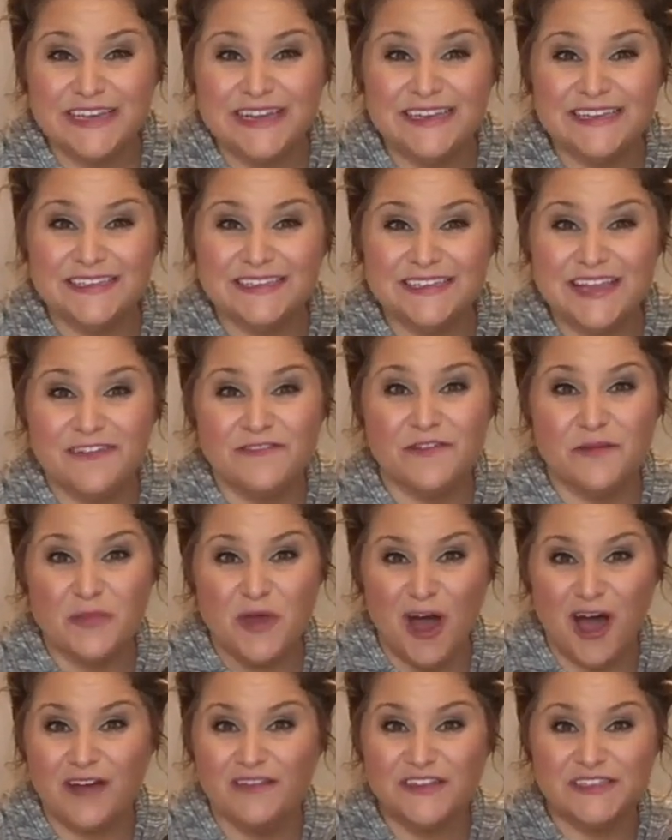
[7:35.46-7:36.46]
taking stuff from
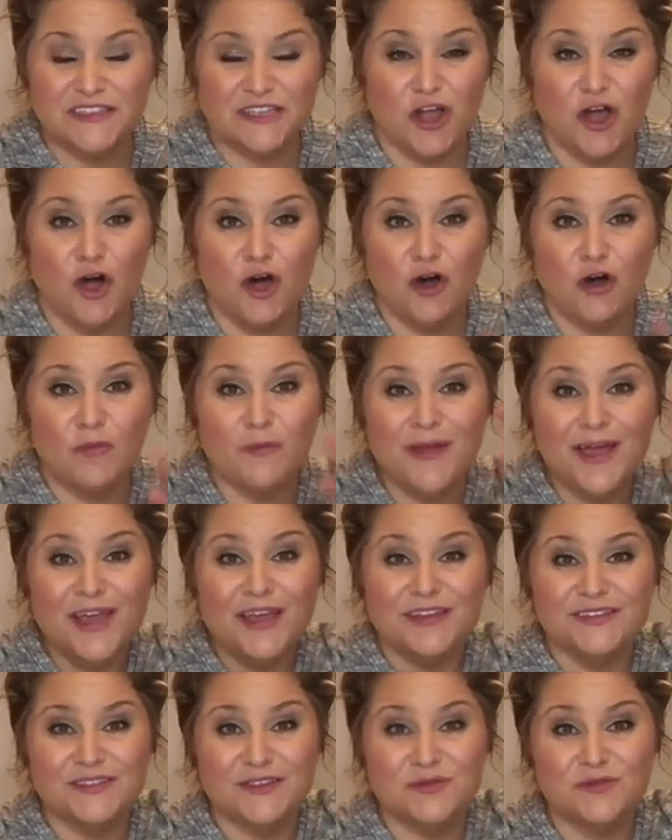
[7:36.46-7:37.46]
the office to home,
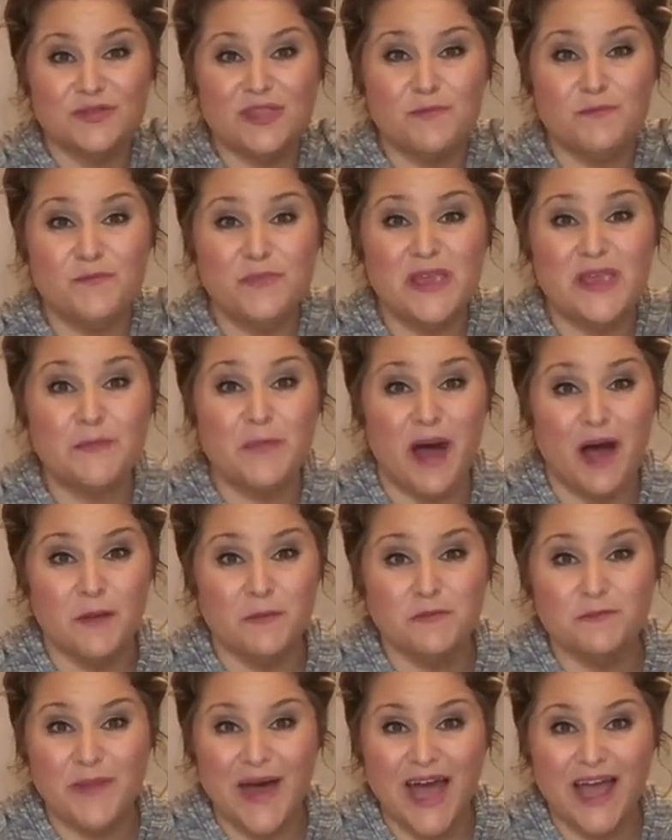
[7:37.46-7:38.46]
so the Be
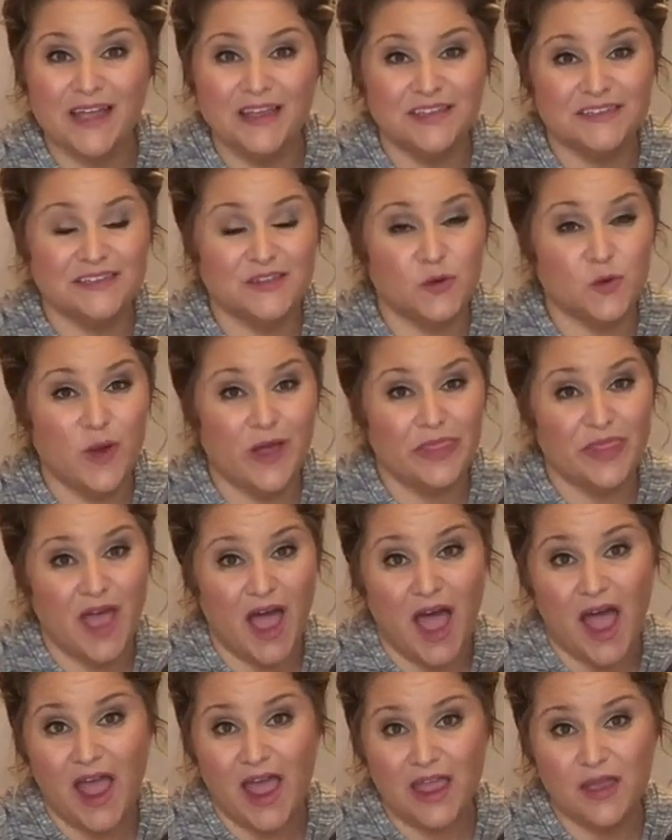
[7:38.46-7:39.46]
Pump bag is the one
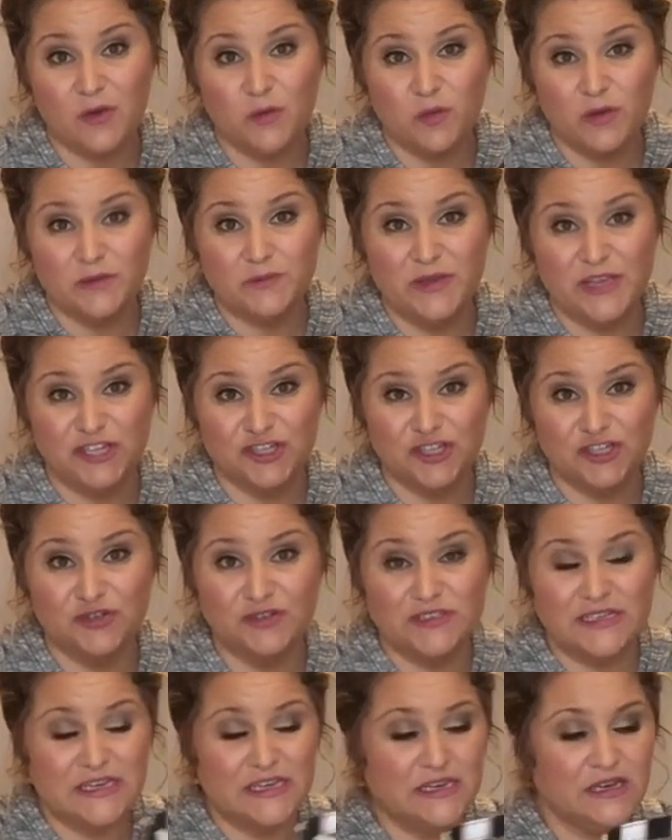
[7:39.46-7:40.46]
that I would be
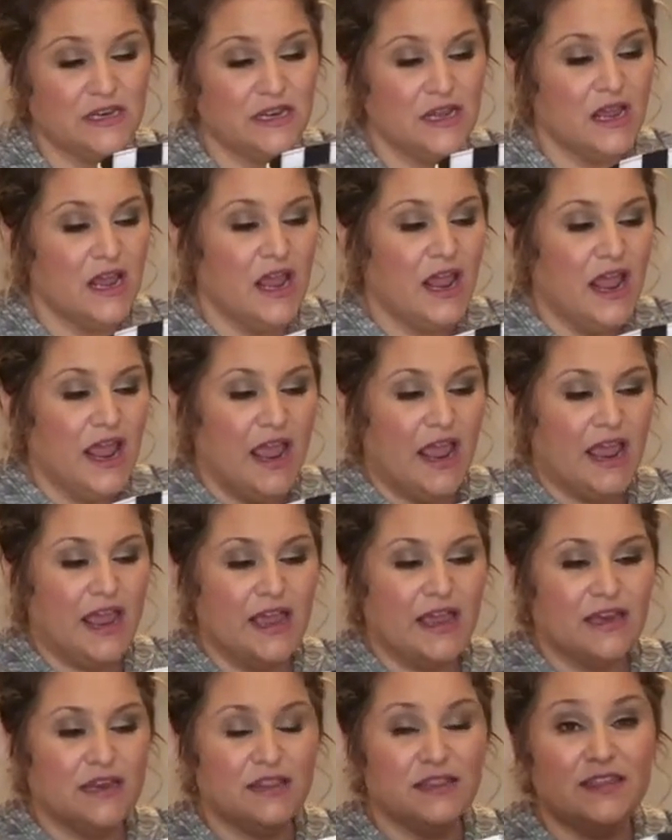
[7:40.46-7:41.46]
choosing.
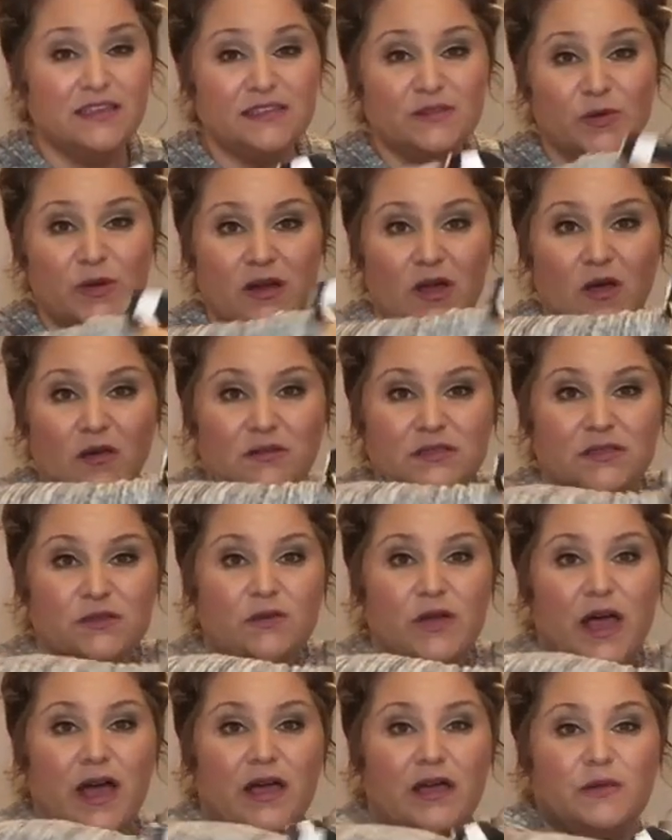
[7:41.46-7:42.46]
And this one also
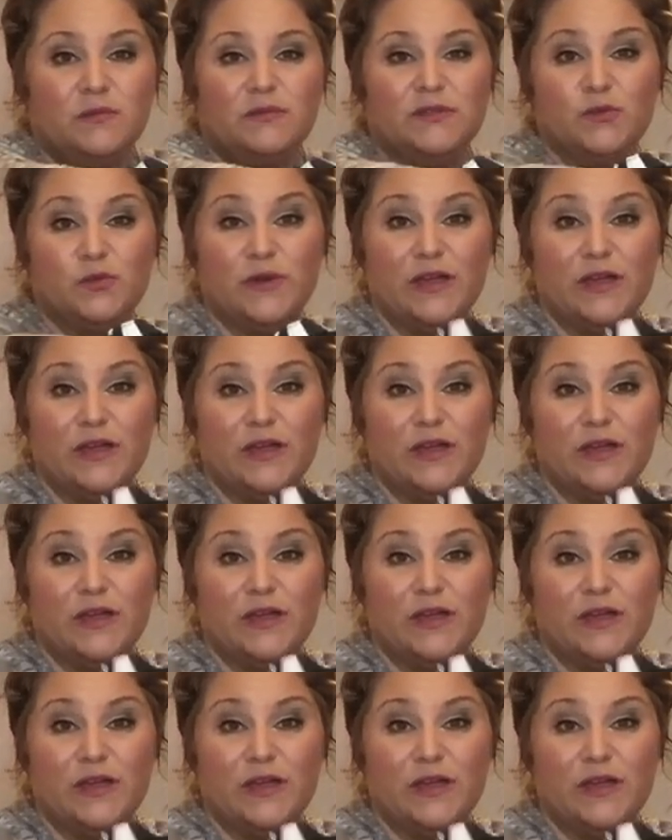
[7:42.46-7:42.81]
comes